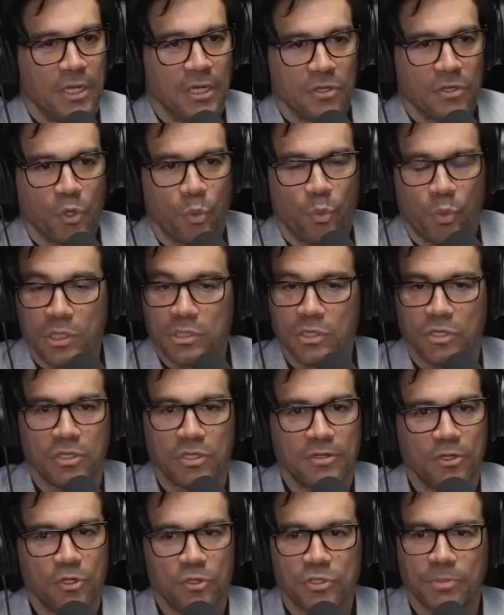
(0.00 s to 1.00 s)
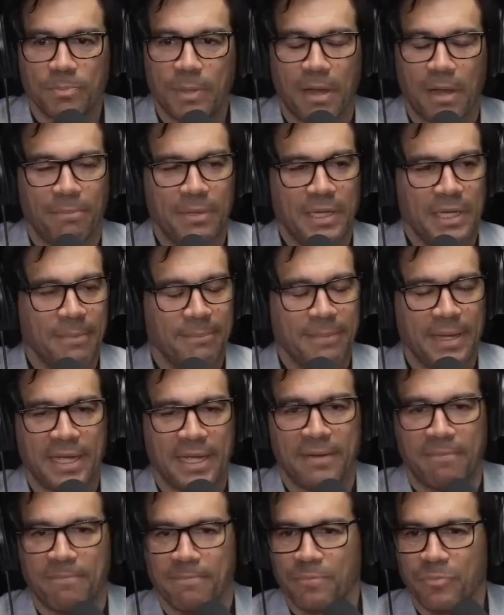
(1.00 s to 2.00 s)
The one good news about being a
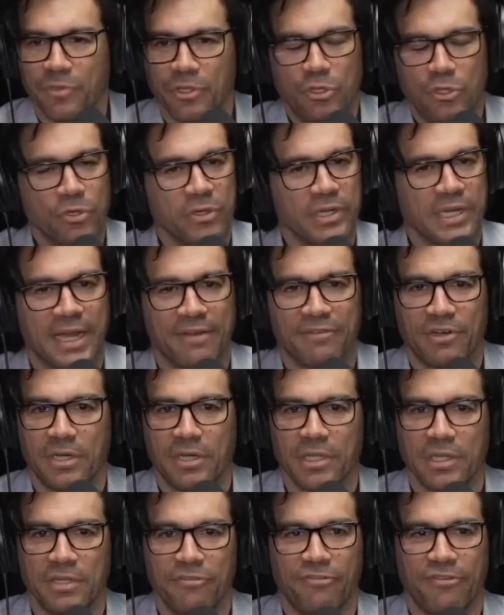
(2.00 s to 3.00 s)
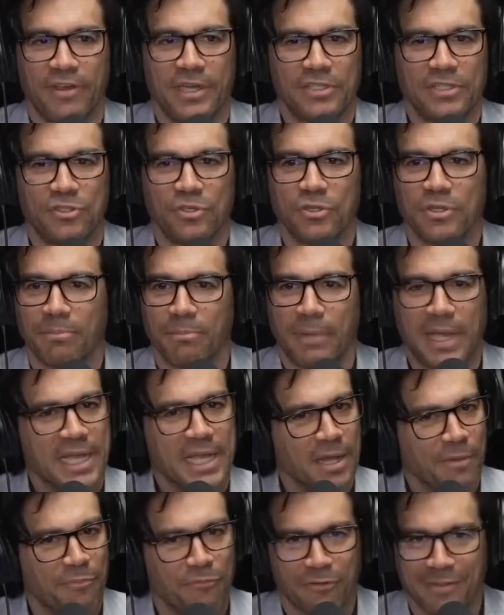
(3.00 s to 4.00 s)
man, you can have an ugly face. You can make
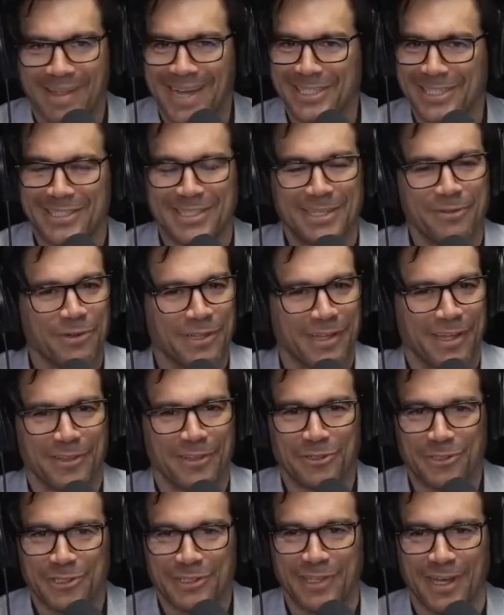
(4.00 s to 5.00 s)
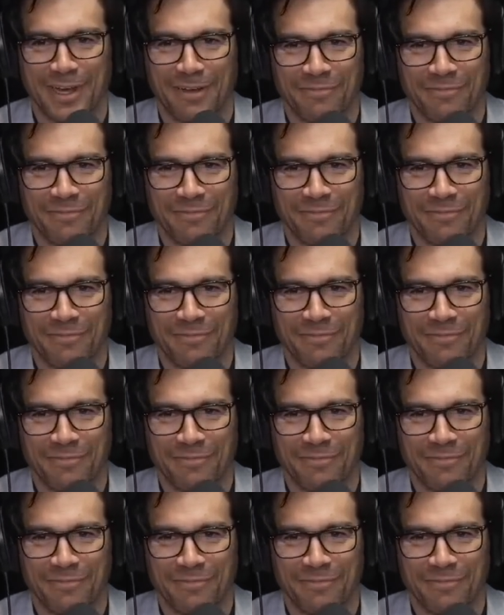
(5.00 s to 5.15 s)
up for that shit with other stuff.